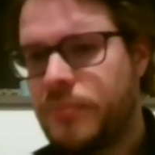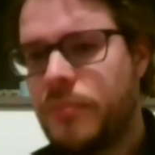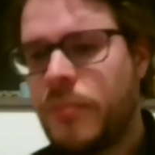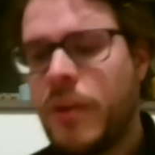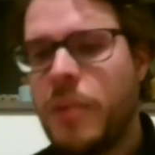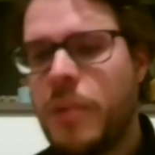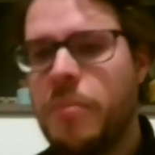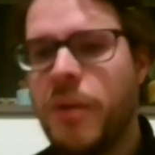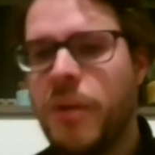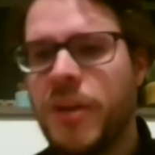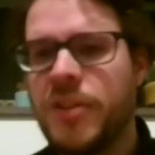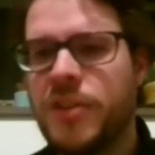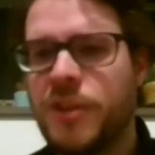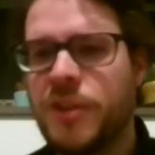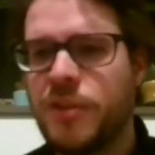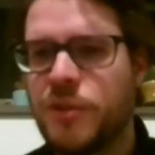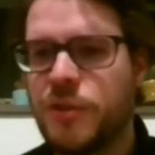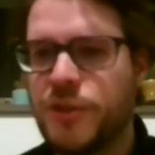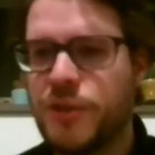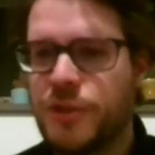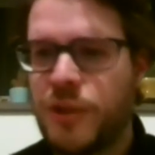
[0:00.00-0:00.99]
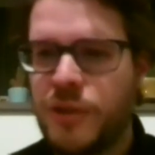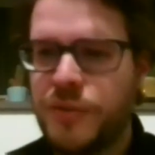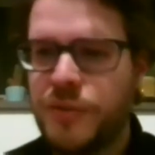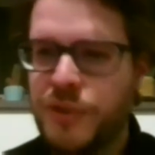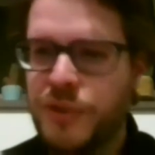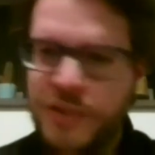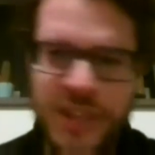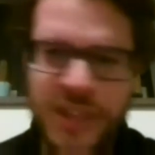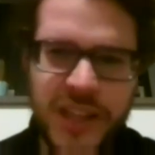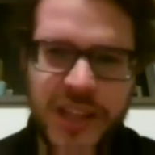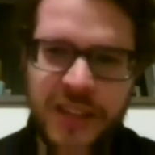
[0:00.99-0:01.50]
monetary reserves
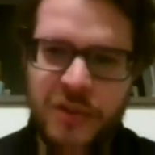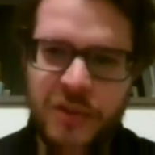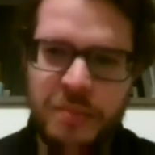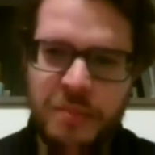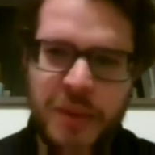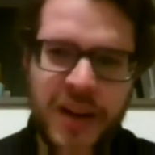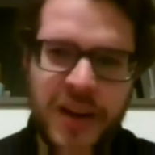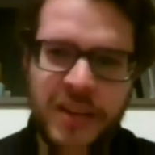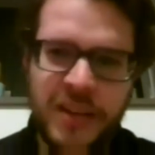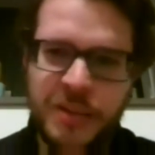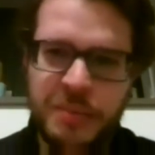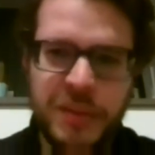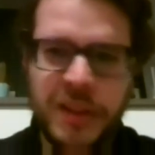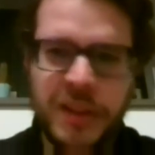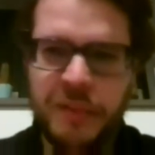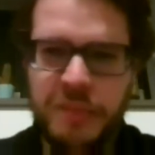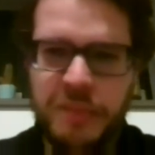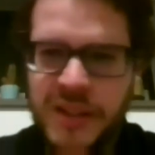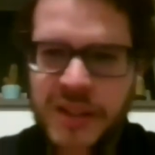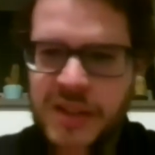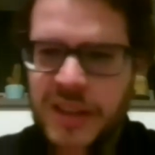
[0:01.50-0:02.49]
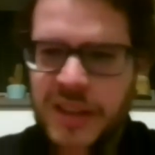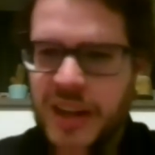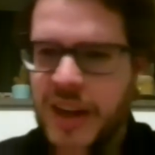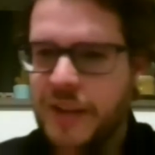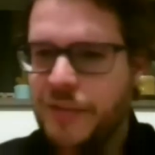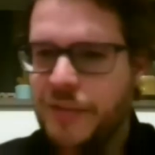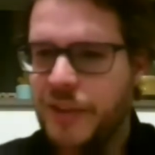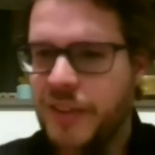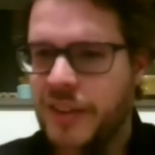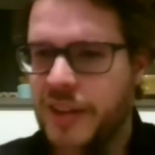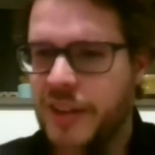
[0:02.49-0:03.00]
of central banks, basically
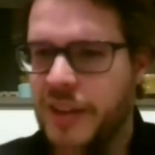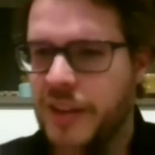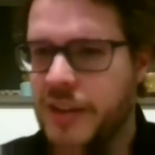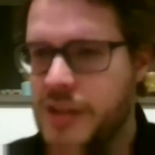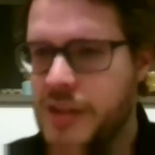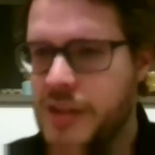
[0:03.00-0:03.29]
everything.